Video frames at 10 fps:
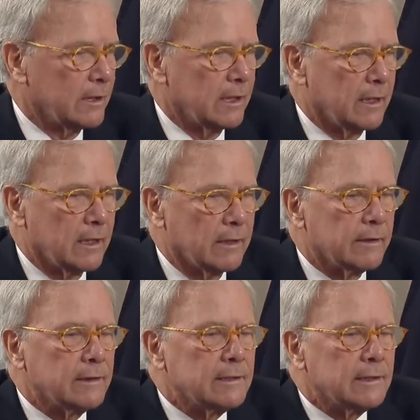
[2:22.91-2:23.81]
And
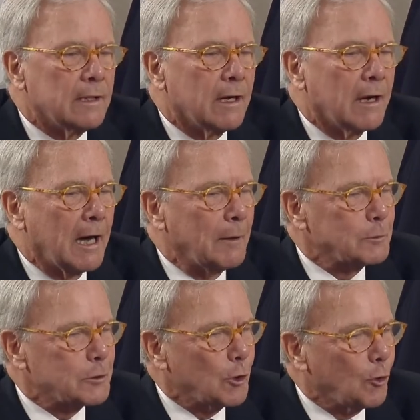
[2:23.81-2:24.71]
I
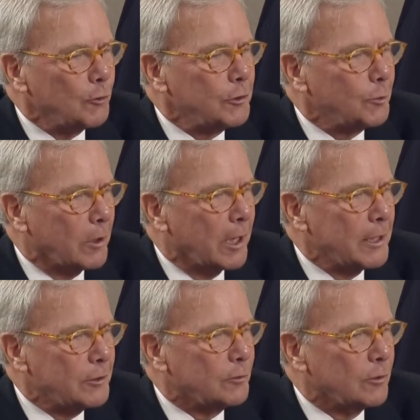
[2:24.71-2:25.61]
was the only one I
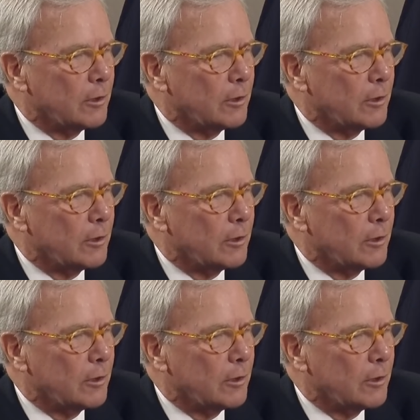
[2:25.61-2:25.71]
knew